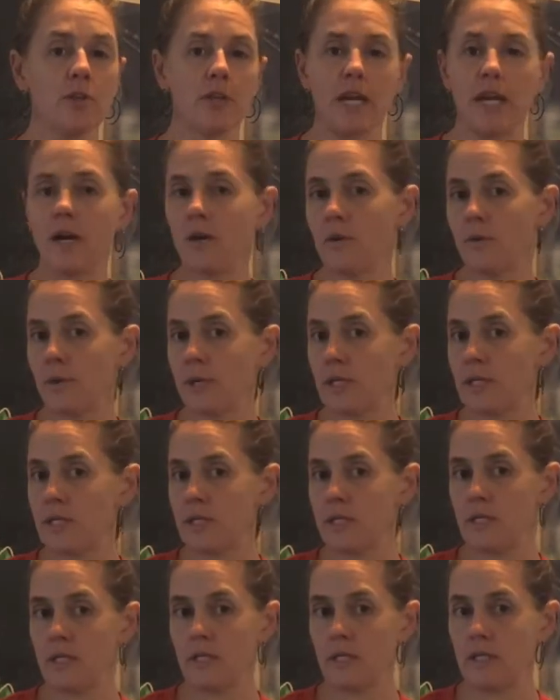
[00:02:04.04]
caraway
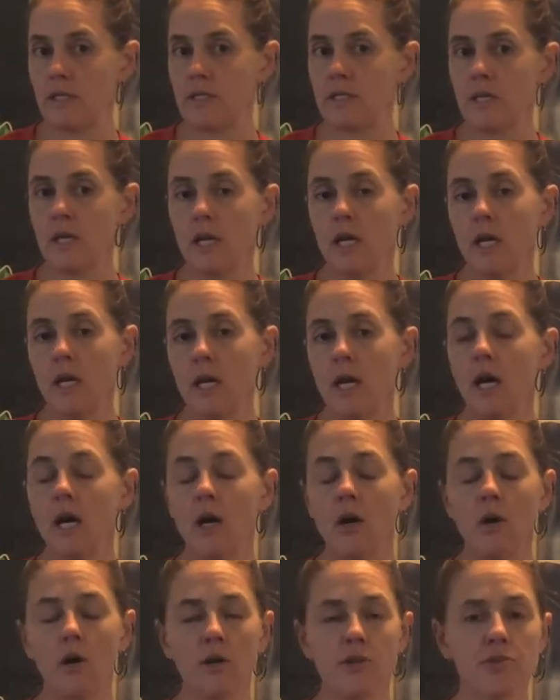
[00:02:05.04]
seeds,
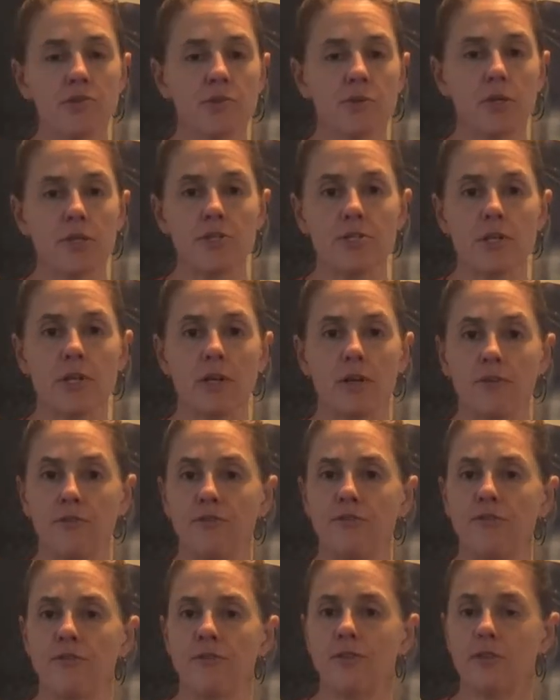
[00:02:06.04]
all sorts
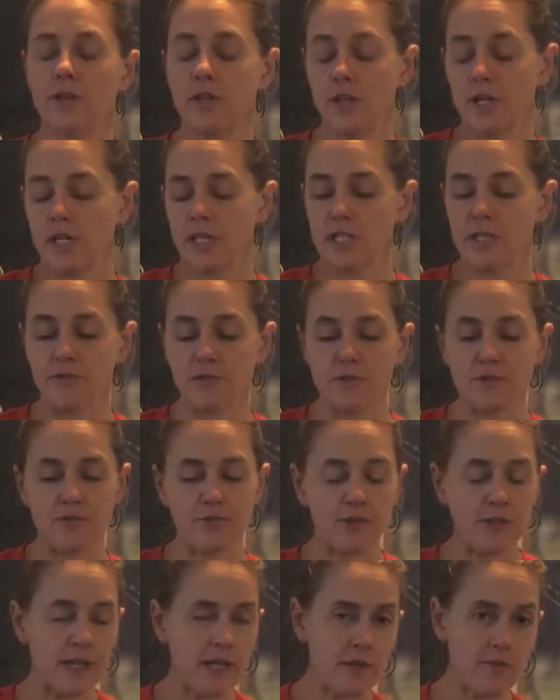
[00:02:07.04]
of different
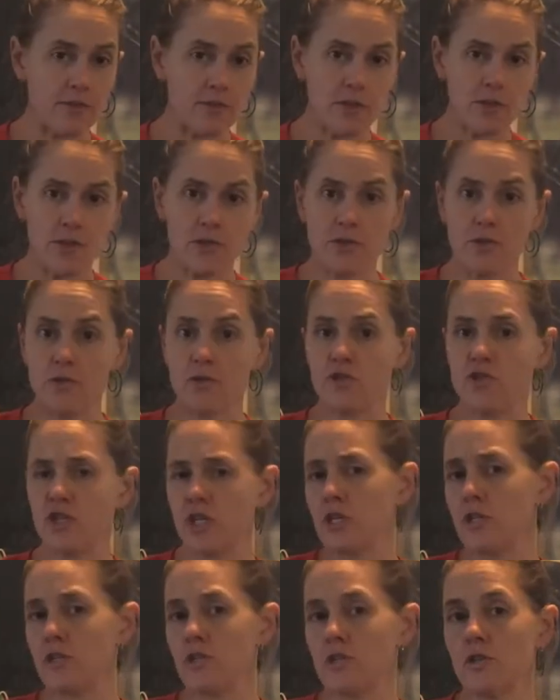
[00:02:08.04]
flavors,
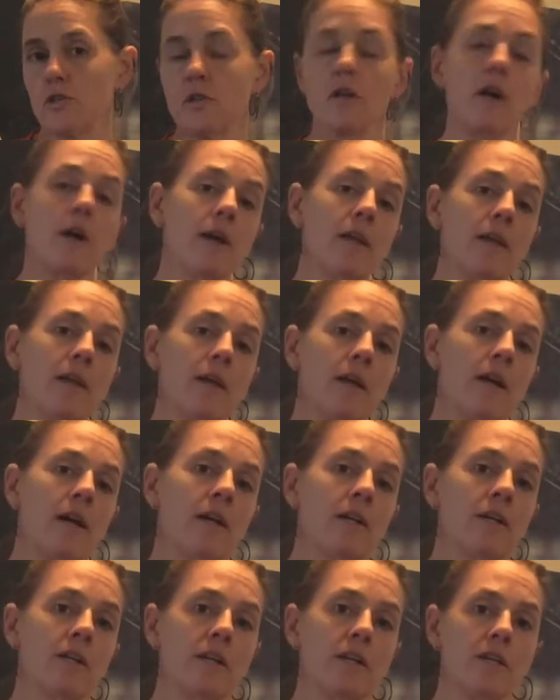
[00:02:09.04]
ginger, garlic,
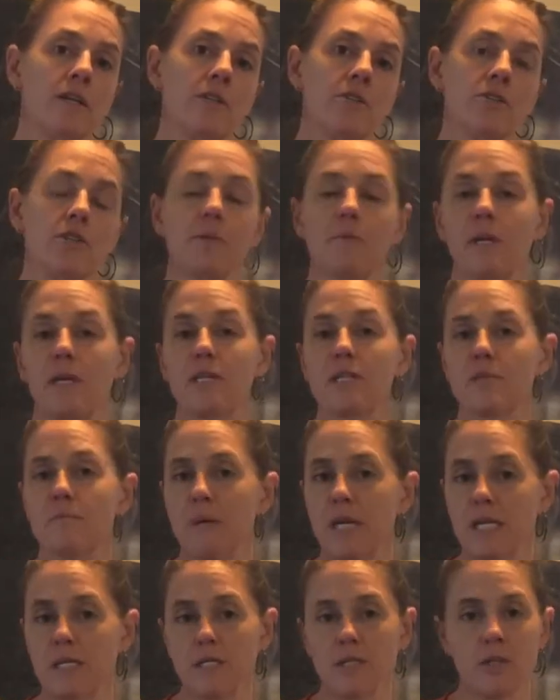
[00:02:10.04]
onions. You can make it
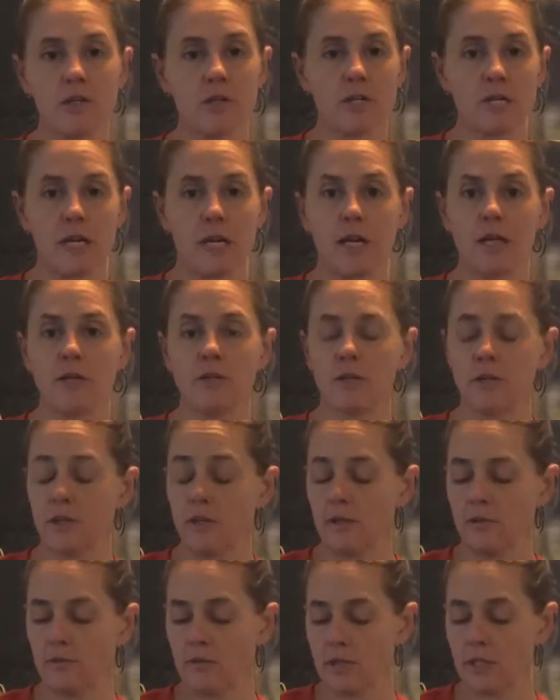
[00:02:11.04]
spicy or not. You
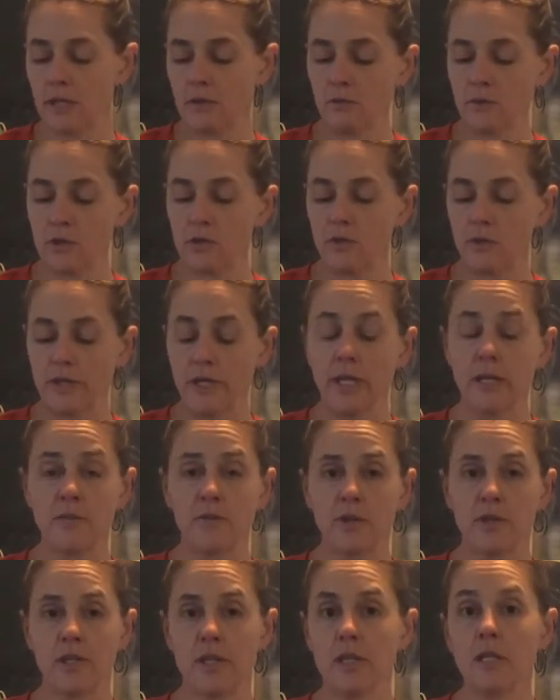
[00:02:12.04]
can get real creative
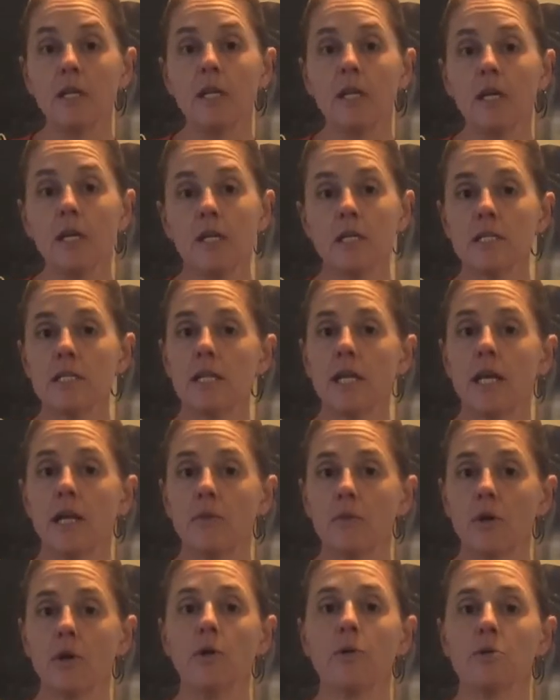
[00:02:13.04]
with it. Today
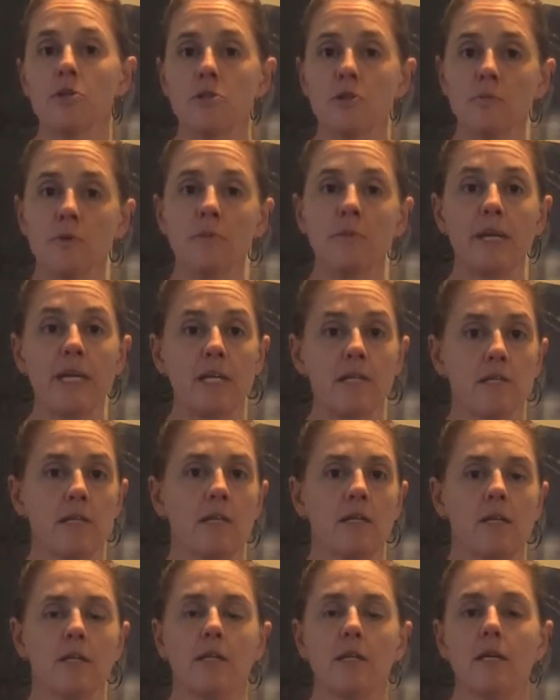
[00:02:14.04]
we're going super
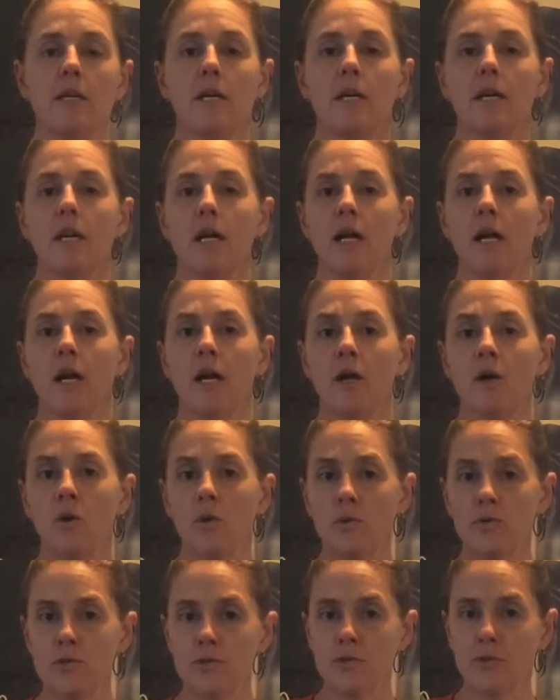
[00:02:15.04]
basic,
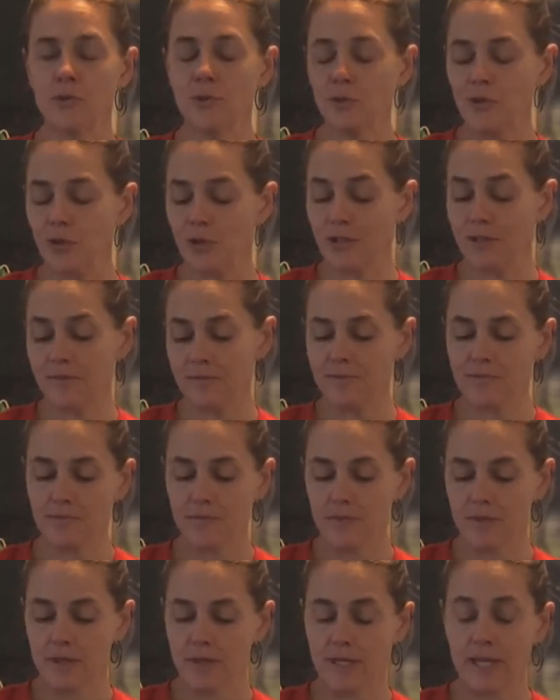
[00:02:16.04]
old school,
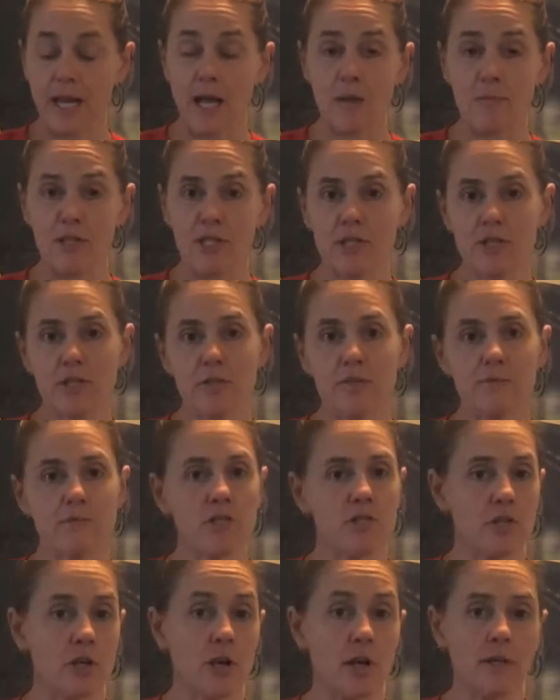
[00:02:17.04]
cabbage and
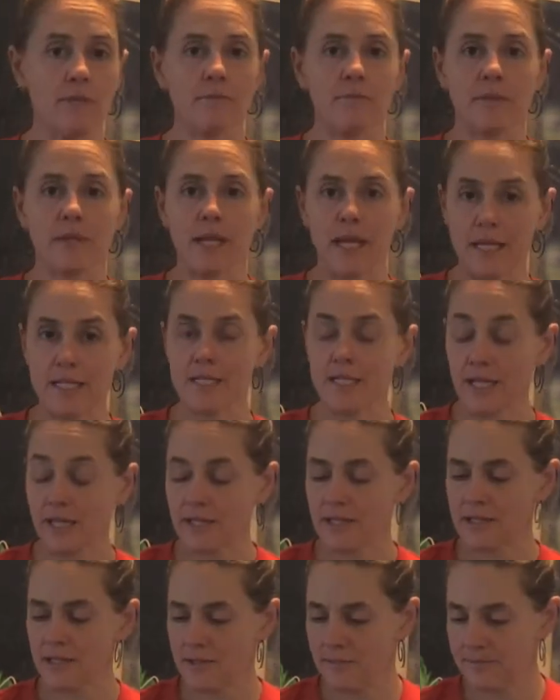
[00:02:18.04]
salt, and that's
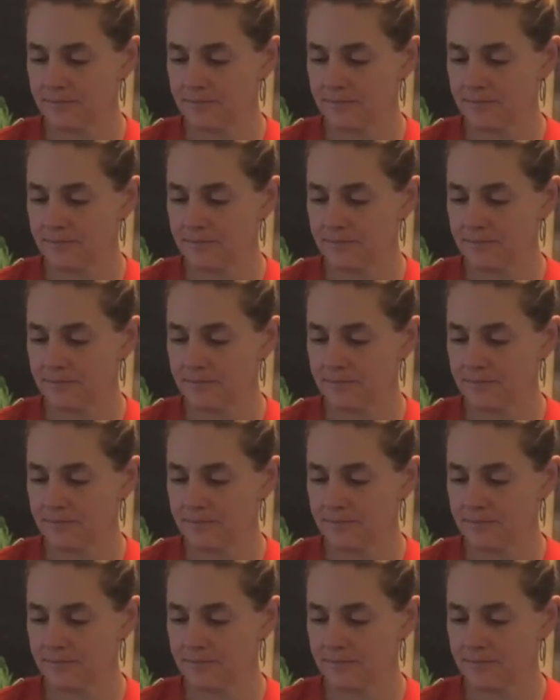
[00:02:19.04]
it.